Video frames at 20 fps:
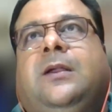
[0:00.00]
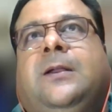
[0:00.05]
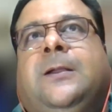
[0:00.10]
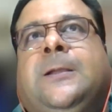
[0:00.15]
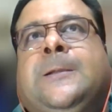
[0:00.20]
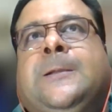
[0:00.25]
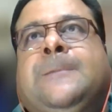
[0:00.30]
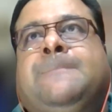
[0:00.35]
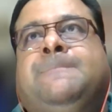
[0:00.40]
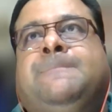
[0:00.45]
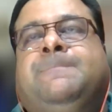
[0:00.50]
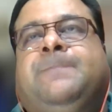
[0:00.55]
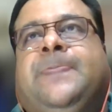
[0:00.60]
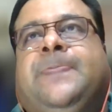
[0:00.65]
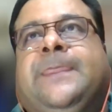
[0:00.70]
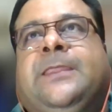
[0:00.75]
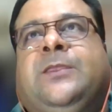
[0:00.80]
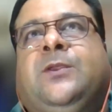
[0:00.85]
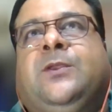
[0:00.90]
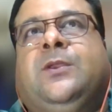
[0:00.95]
Um,
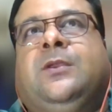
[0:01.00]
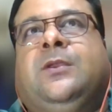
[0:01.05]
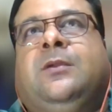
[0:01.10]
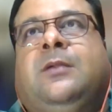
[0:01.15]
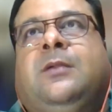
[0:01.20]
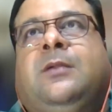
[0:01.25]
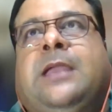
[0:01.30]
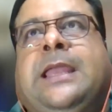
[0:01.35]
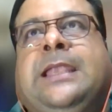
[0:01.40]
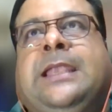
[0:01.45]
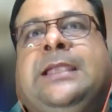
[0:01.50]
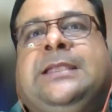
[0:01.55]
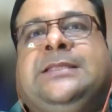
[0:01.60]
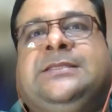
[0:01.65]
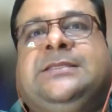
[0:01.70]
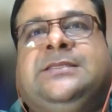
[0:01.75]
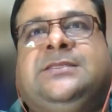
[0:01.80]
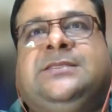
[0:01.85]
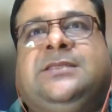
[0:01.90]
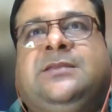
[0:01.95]

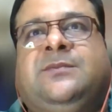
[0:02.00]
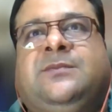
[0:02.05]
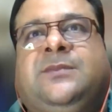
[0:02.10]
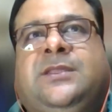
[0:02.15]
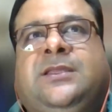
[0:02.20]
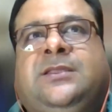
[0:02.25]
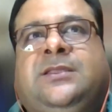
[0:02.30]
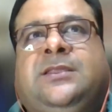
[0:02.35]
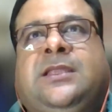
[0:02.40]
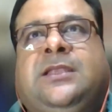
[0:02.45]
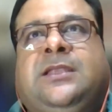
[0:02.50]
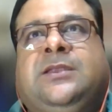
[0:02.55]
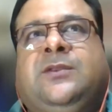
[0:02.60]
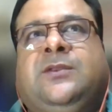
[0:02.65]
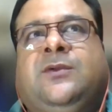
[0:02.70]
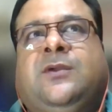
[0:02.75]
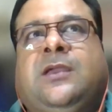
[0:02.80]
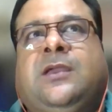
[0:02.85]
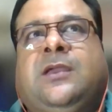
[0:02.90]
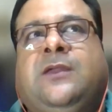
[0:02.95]
analytics is something that
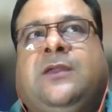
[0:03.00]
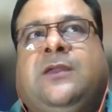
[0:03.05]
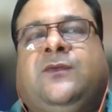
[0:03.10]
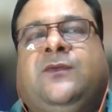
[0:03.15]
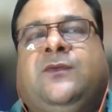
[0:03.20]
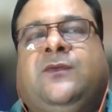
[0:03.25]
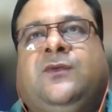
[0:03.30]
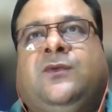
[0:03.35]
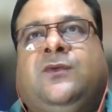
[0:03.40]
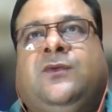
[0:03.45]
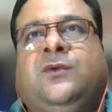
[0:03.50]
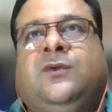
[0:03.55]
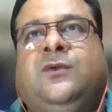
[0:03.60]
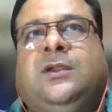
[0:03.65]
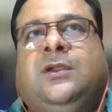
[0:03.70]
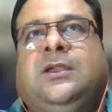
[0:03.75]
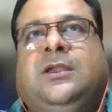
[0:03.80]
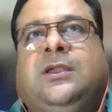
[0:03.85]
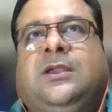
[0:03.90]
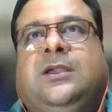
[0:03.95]
you have to
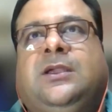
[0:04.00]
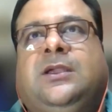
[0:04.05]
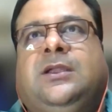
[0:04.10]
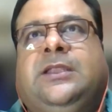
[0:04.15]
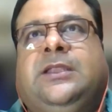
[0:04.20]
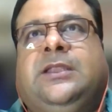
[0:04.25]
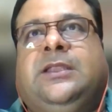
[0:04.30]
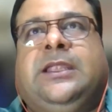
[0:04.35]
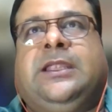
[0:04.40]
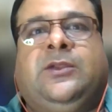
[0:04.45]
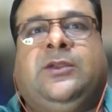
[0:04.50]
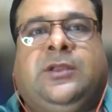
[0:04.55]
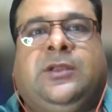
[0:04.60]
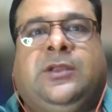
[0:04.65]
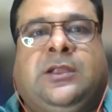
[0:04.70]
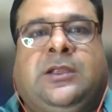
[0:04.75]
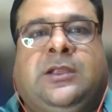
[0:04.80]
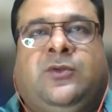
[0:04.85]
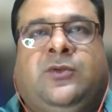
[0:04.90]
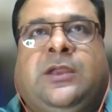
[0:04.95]
take into account.